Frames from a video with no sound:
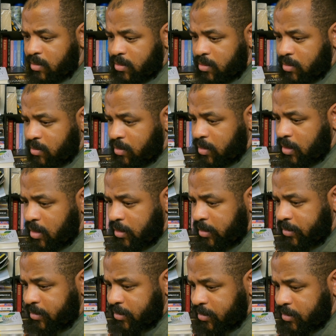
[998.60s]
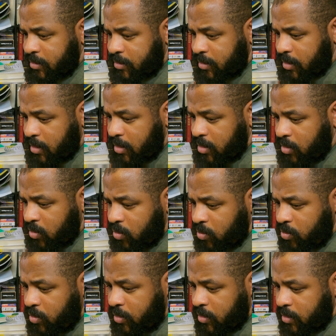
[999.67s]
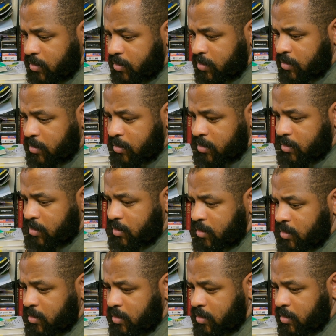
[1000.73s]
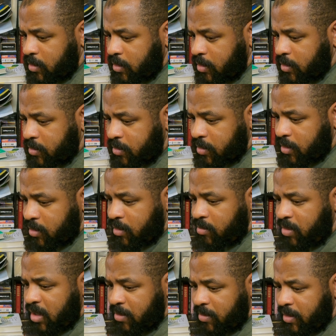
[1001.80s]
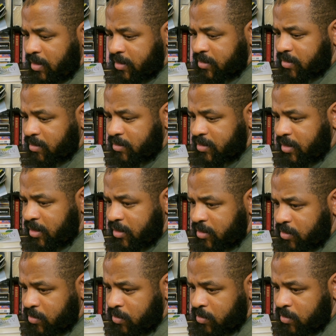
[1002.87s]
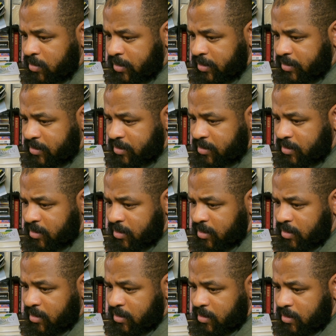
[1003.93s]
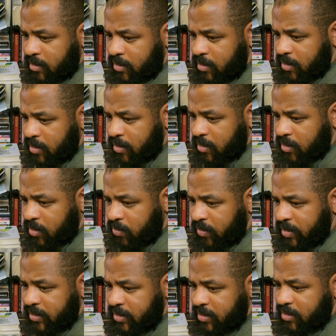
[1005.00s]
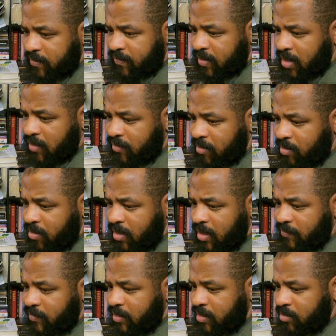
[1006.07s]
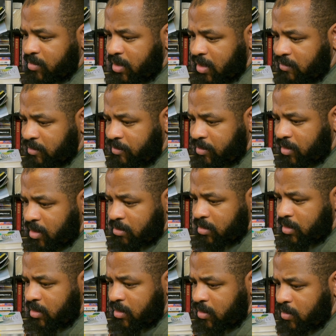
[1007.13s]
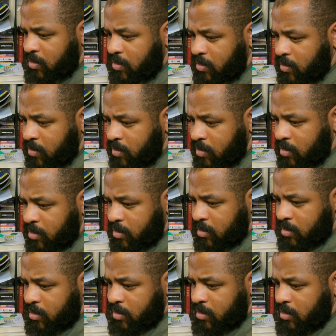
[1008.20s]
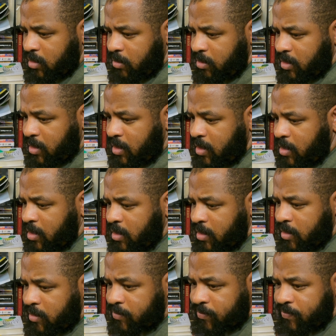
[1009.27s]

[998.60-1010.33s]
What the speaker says: So again, this is a new book. So you have the buy box, $13.82. That's $3.65 in profit, but I would probably go a little bit higher.